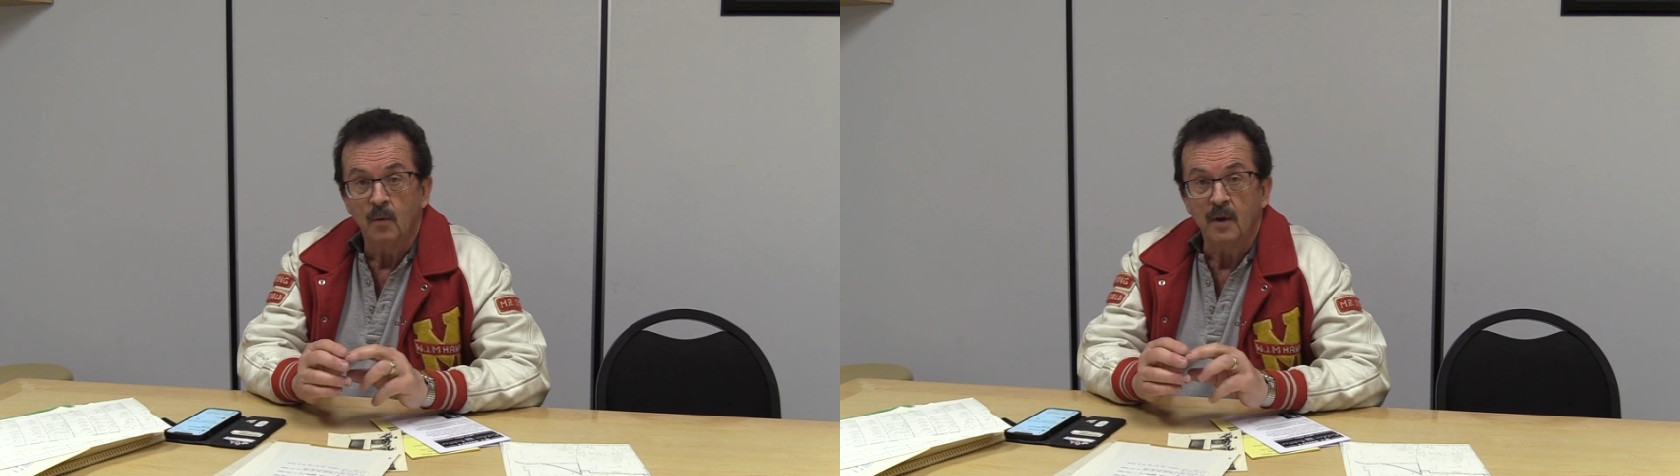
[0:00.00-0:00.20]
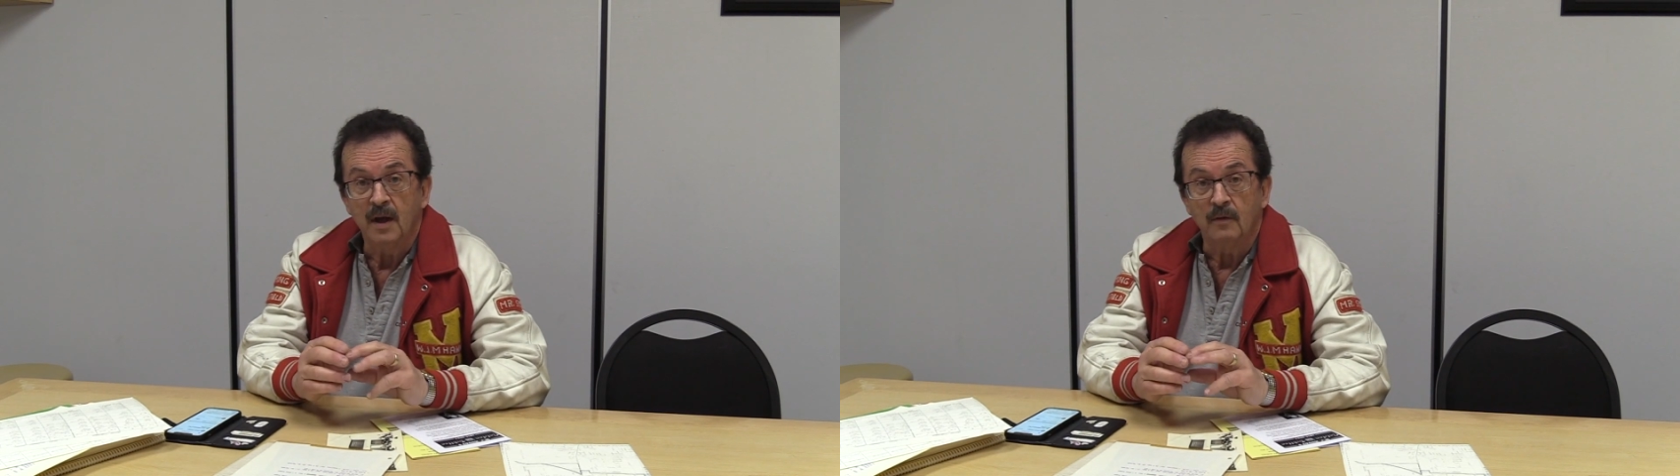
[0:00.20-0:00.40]

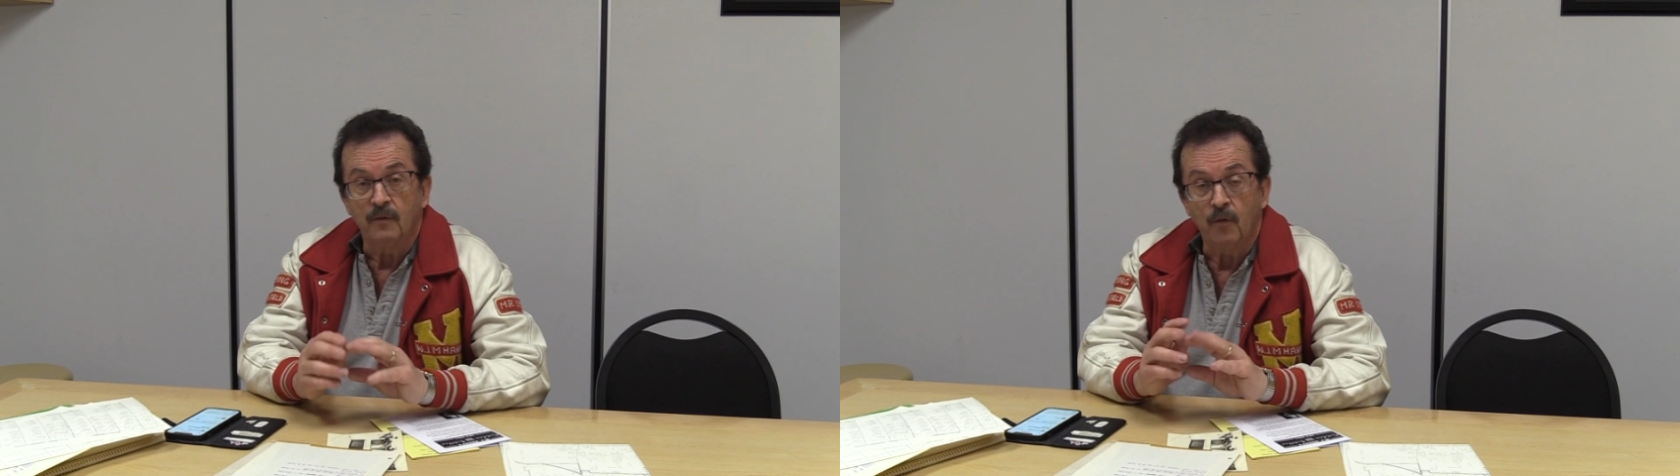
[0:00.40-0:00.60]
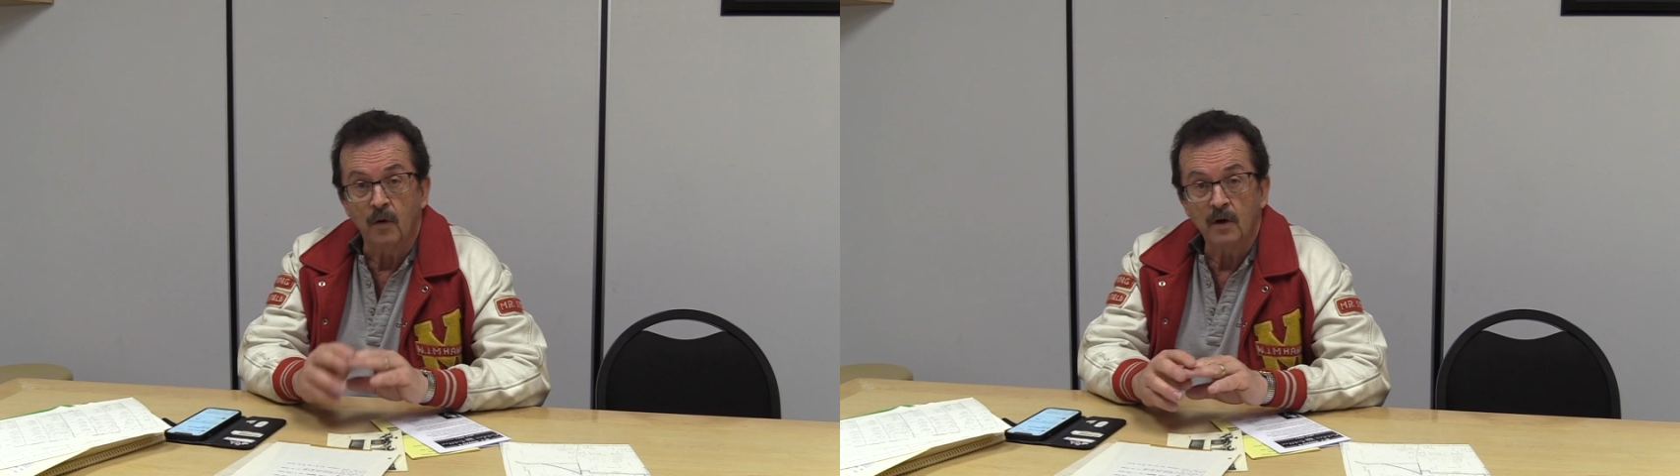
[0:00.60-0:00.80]
We had
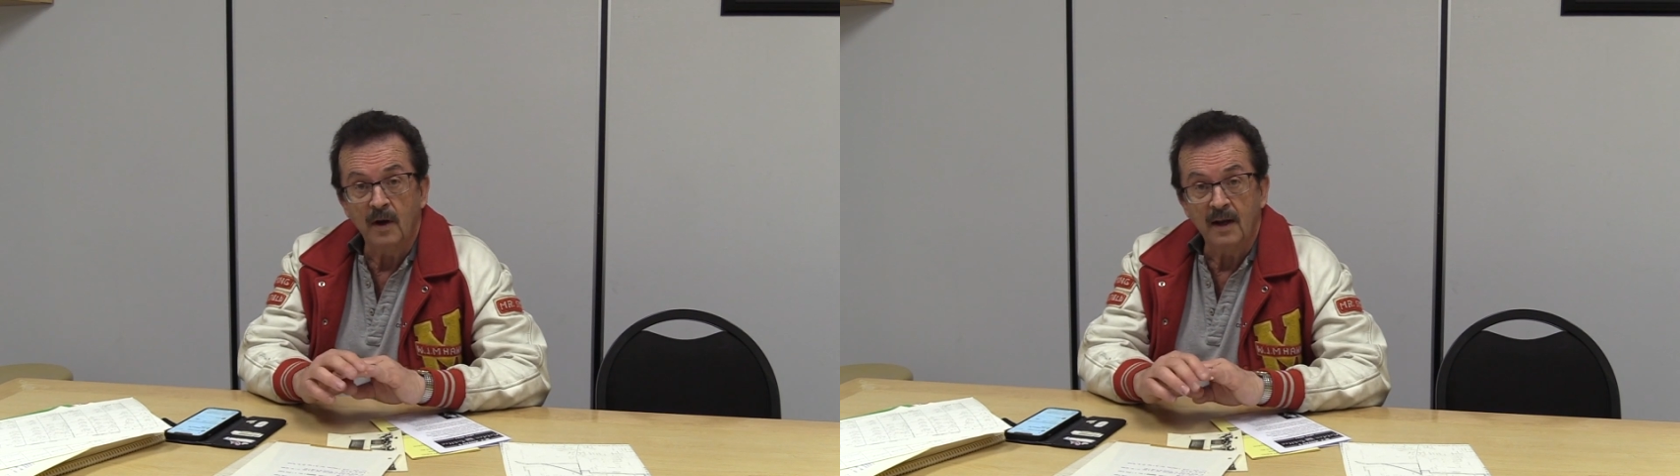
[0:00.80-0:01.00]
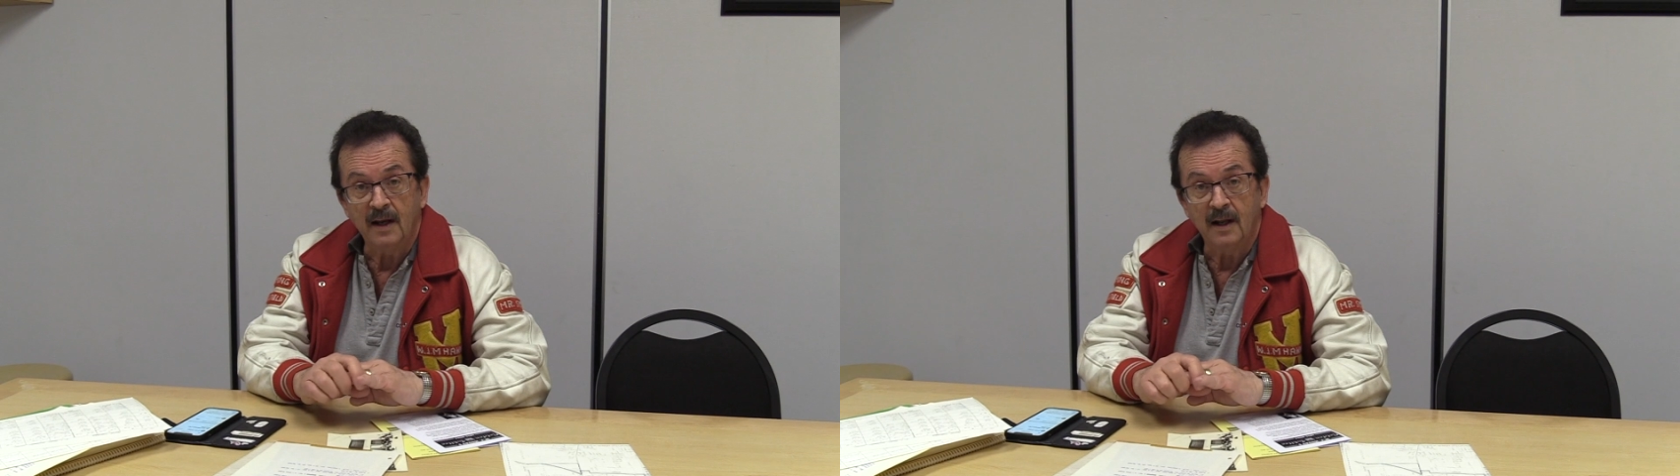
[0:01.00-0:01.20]
4
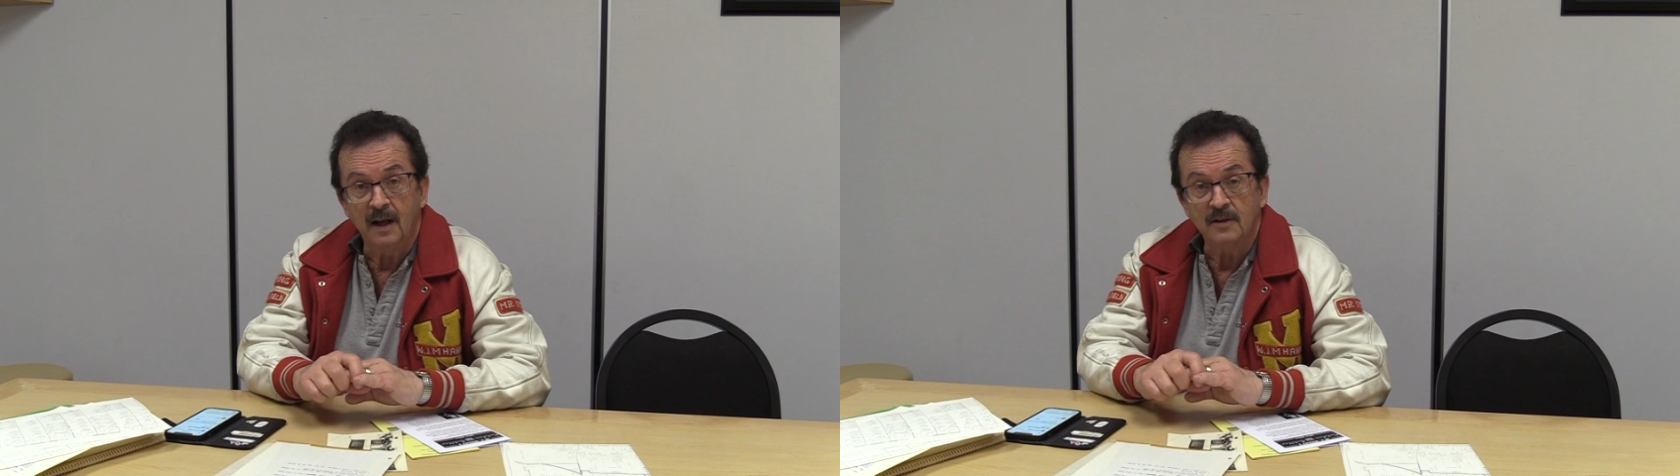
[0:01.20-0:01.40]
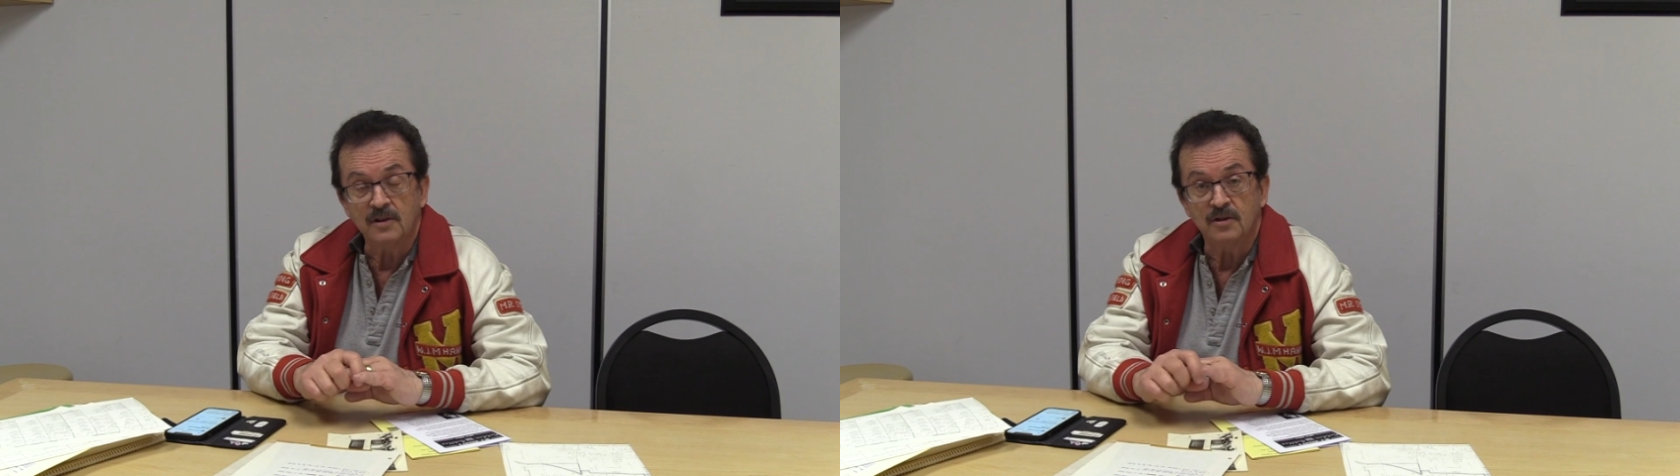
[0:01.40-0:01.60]
grade 8
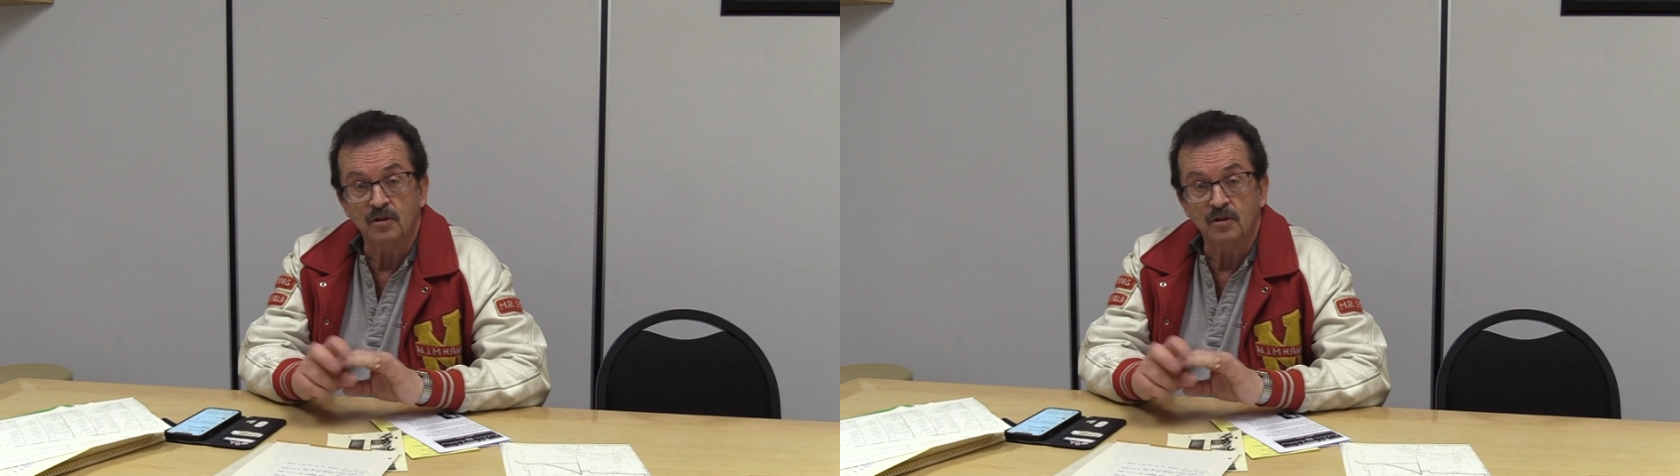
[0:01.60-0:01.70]
classes